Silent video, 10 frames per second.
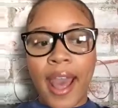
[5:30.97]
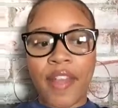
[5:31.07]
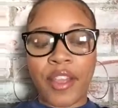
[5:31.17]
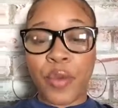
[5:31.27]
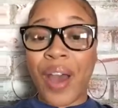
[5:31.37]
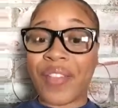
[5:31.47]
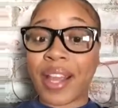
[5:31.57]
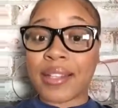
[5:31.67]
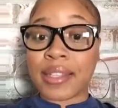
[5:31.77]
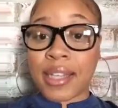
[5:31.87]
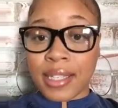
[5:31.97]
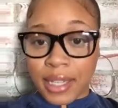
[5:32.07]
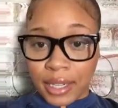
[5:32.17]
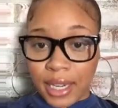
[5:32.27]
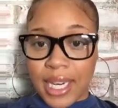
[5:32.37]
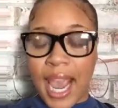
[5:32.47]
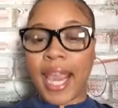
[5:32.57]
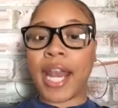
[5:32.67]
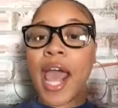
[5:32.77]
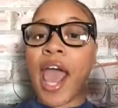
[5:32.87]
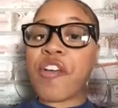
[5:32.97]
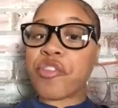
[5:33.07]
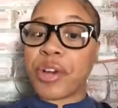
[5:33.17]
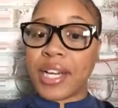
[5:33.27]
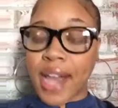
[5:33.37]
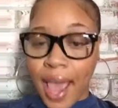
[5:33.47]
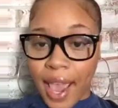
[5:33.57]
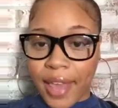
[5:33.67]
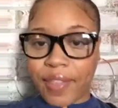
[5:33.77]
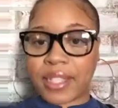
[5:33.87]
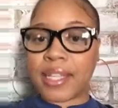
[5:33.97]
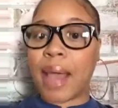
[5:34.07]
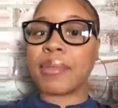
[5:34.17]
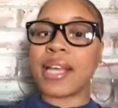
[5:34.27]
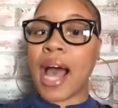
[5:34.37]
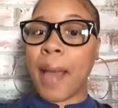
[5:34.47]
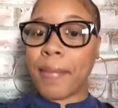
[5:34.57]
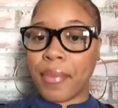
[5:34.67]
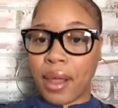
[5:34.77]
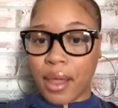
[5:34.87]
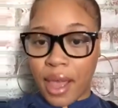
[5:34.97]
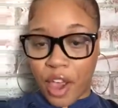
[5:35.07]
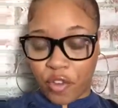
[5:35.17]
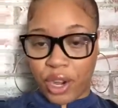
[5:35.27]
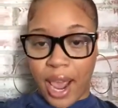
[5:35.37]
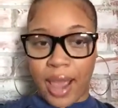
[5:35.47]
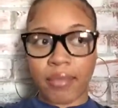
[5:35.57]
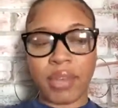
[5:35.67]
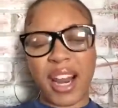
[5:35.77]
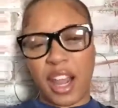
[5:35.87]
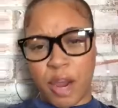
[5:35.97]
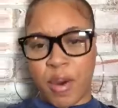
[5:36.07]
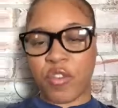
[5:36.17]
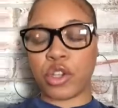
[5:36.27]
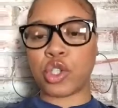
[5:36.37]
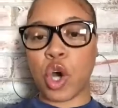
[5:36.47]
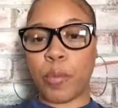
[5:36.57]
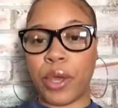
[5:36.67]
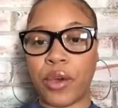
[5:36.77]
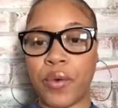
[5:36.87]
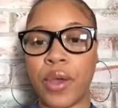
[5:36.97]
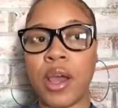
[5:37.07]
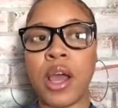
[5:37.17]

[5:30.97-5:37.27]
And then you have to consistently take it every day, the same time every day, kind of like a birth control pill,